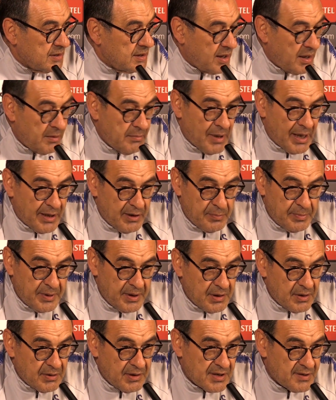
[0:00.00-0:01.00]
In my
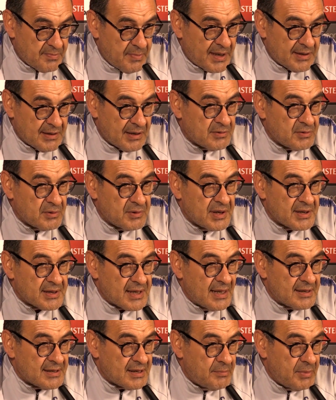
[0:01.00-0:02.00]
opinion, it's better to
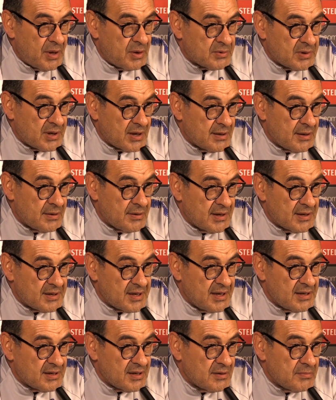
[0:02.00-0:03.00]
discuss about uh, the
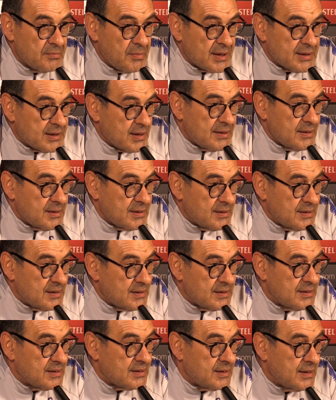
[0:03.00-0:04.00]
season, but uh,
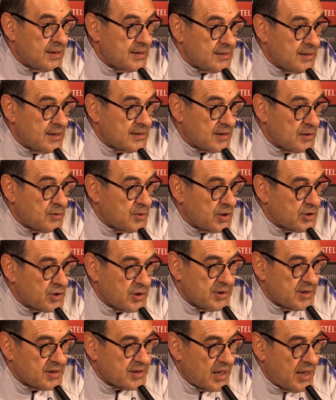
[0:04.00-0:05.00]
the, the
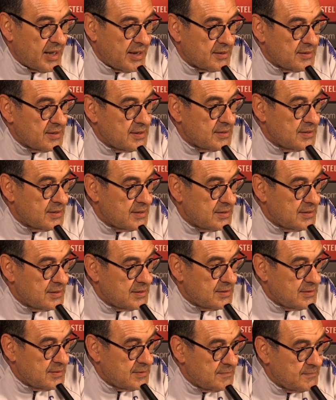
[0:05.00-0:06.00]
situation is clear.
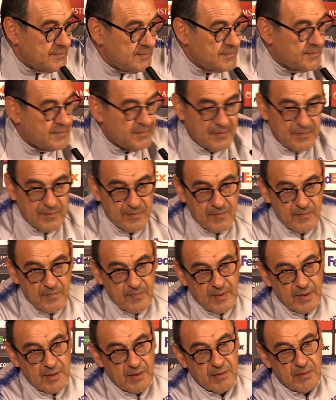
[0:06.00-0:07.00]
Hang
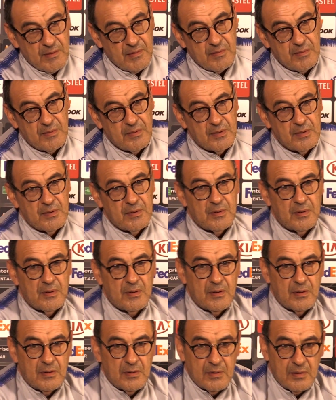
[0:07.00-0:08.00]
on, hang on, hang on, Andy.
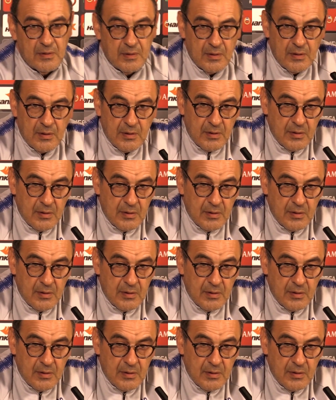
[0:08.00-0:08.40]
Stefano. Hello,